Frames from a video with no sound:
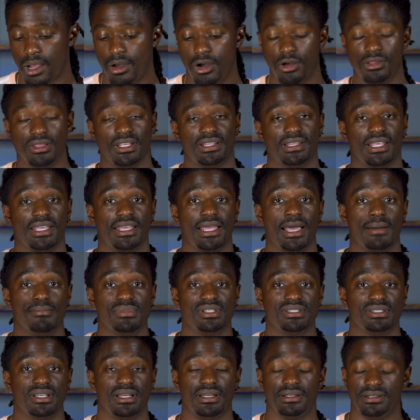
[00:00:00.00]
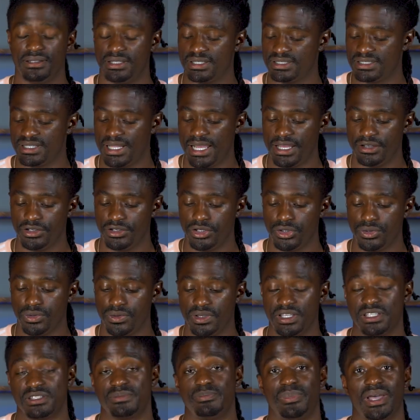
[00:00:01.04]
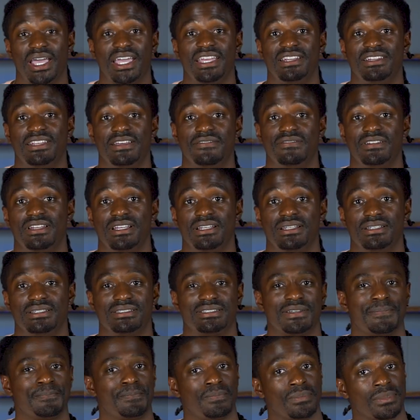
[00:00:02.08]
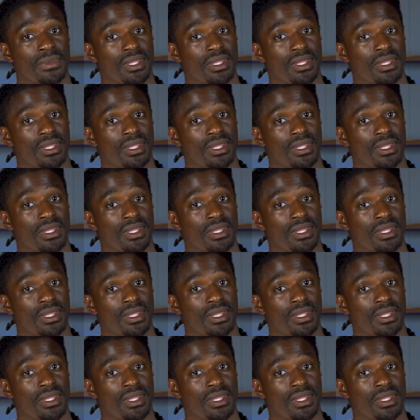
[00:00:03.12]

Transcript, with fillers: The only thing Amazon does not do is pay dividends.